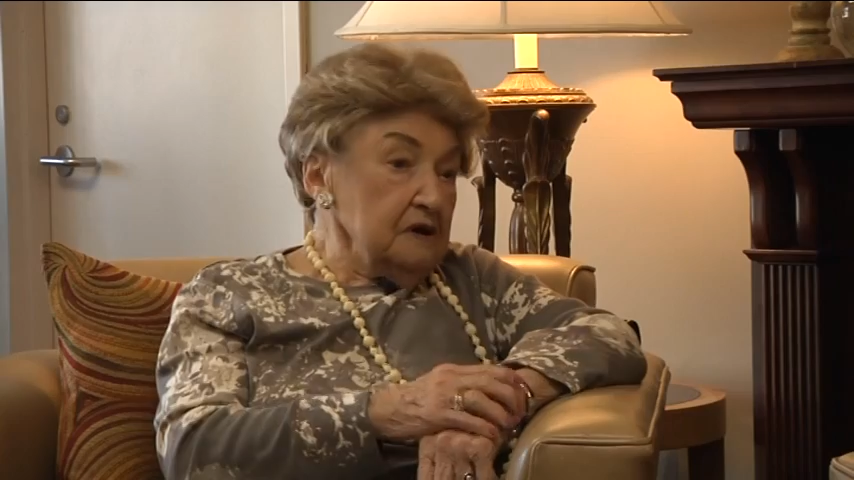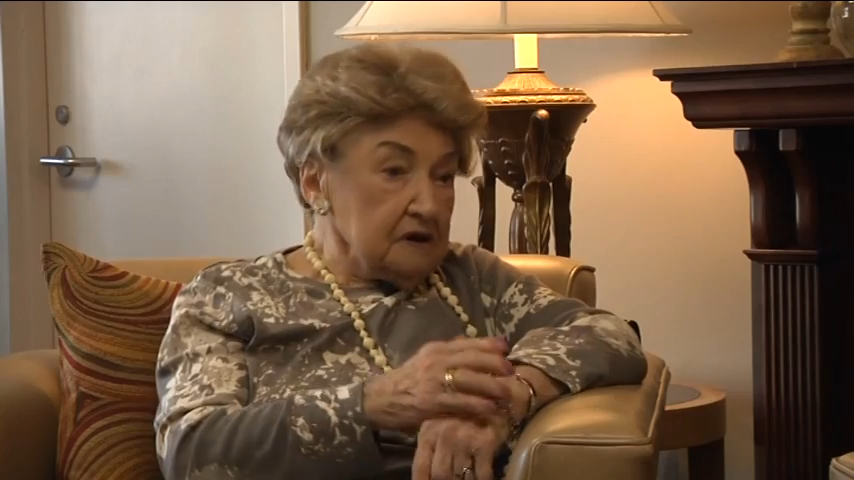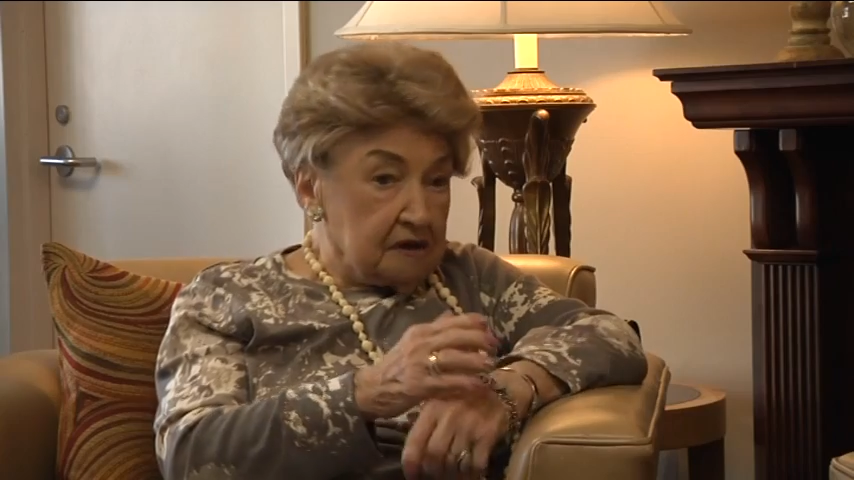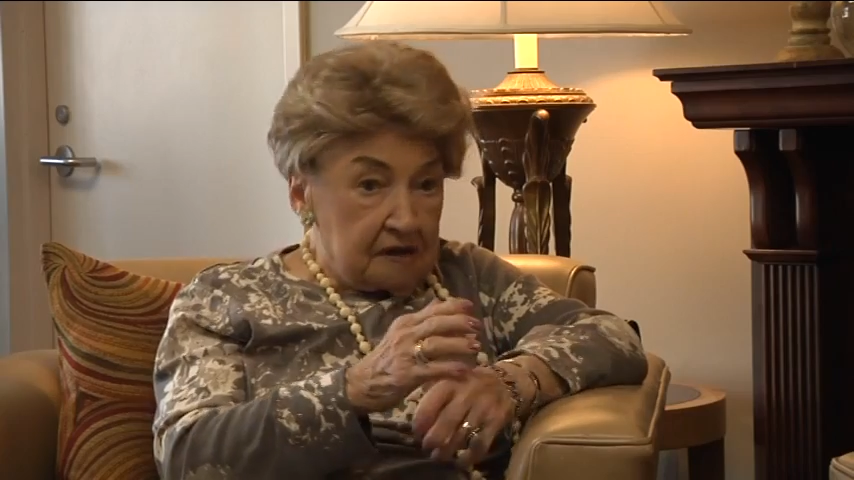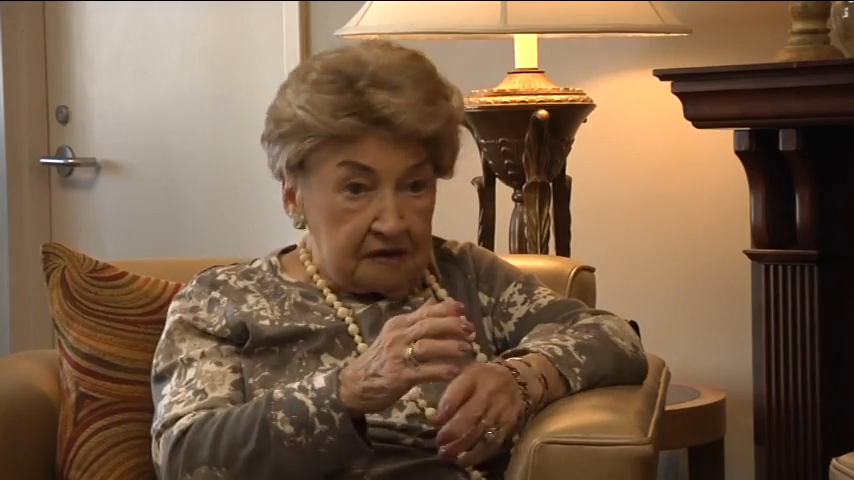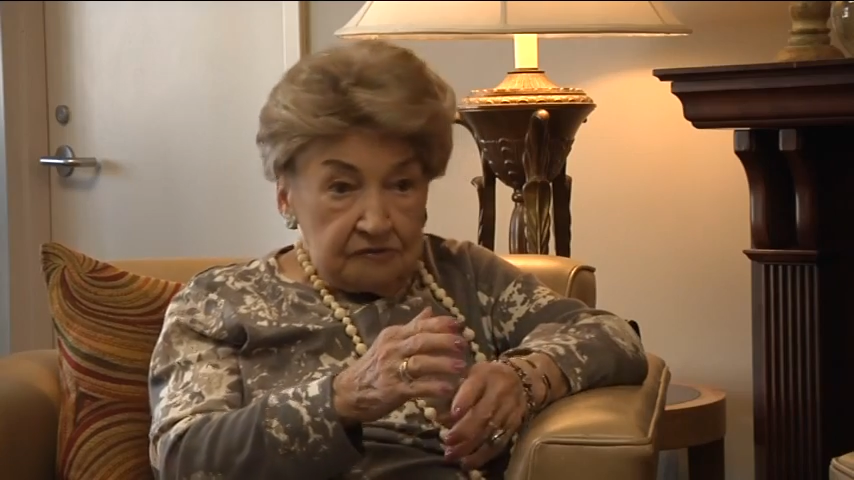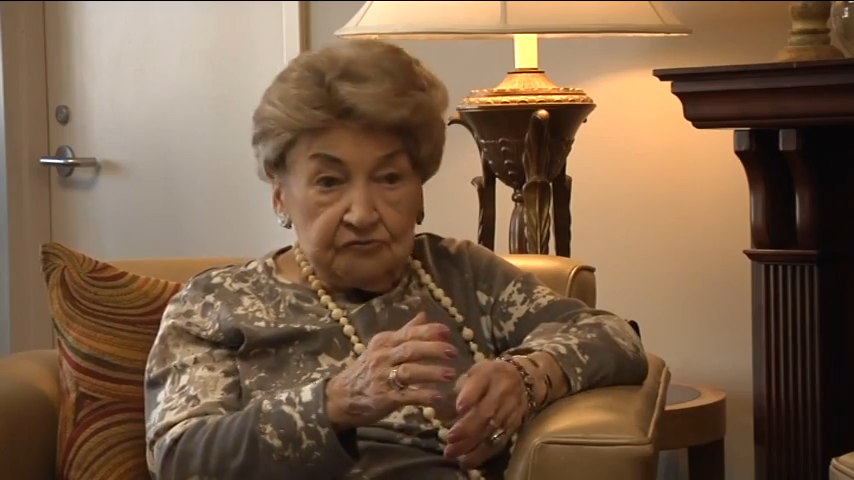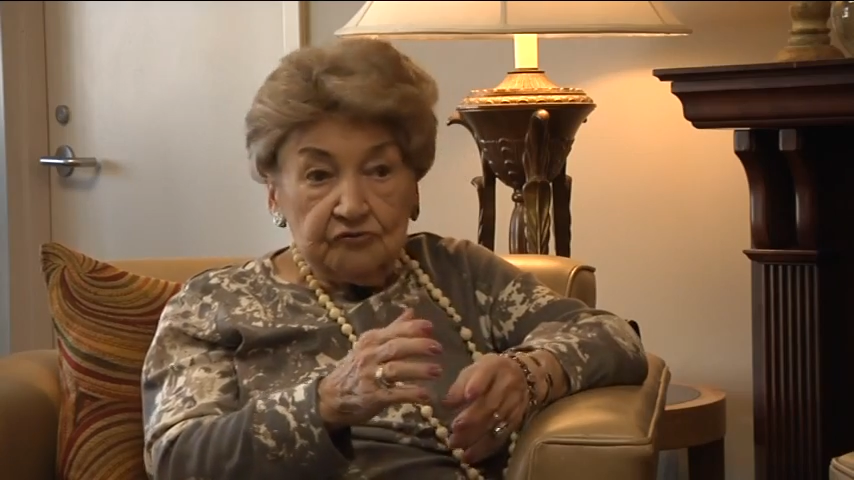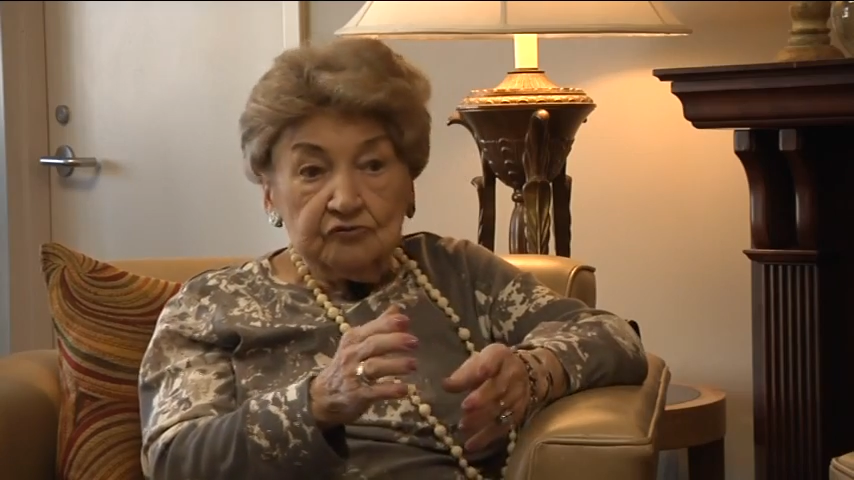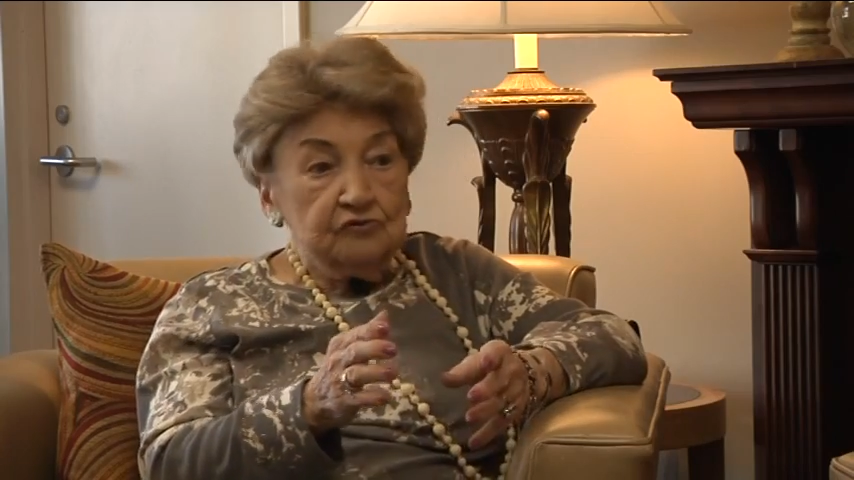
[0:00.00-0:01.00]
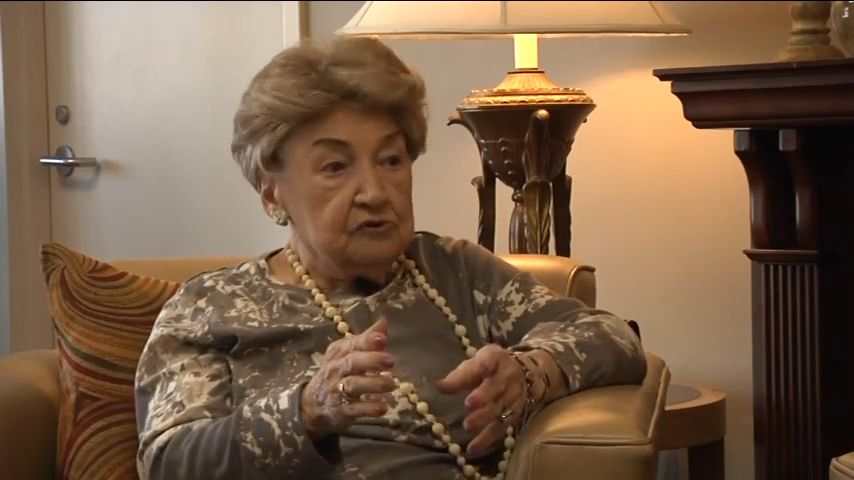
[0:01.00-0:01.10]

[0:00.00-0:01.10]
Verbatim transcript: again through